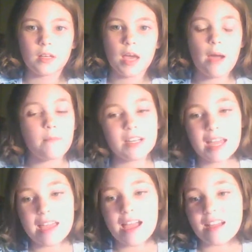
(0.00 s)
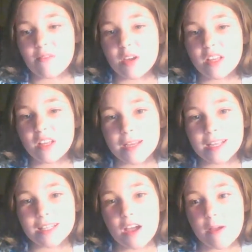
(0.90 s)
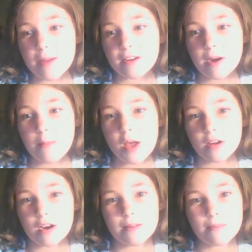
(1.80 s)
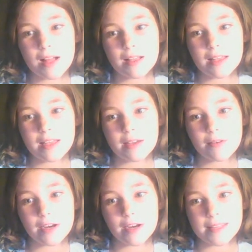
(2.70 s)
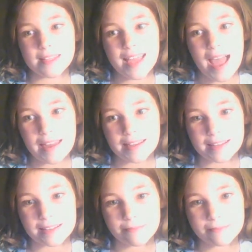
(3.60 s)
And one day I got really pissed off at my grandma and grandpa, and I went up in the attic.